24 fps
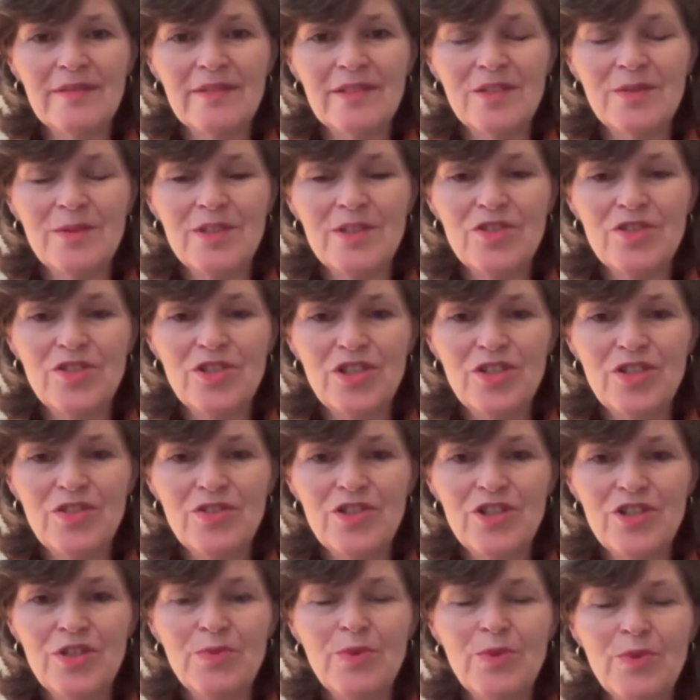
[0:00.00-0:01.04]

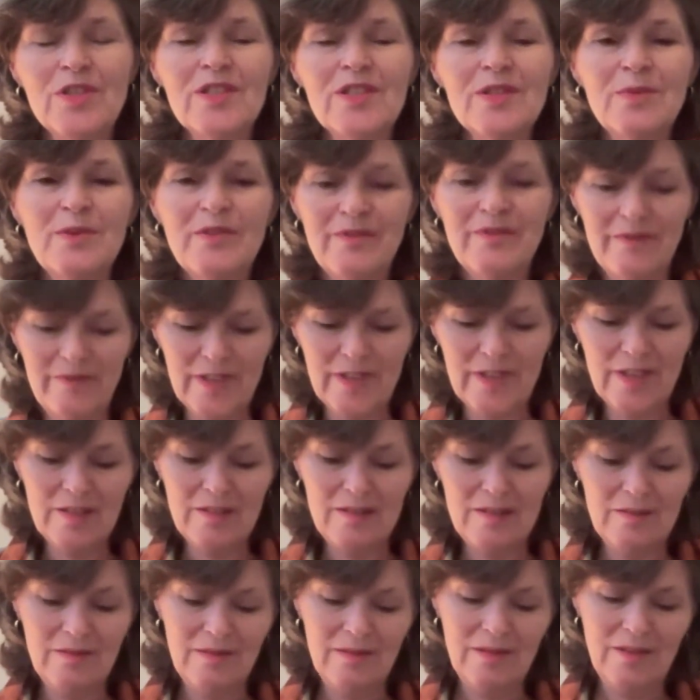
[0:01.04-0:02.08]
introduce you once
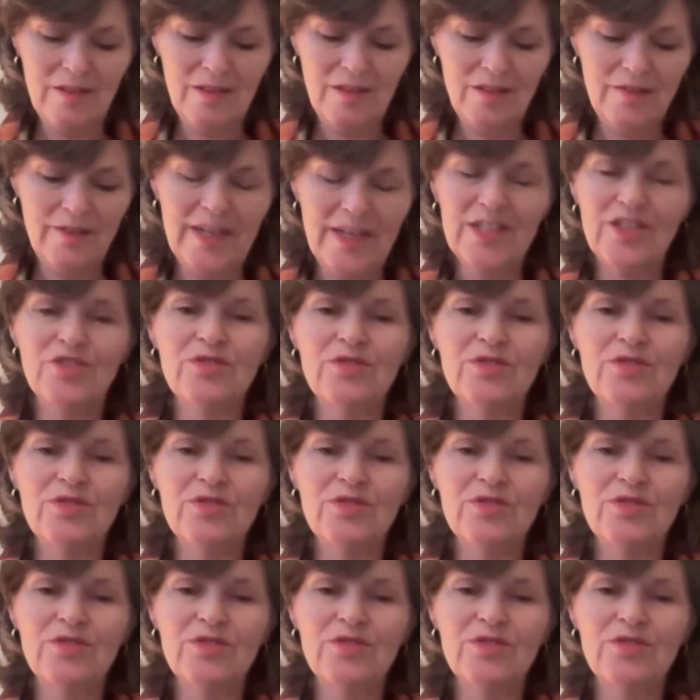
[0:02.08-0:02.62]
you've had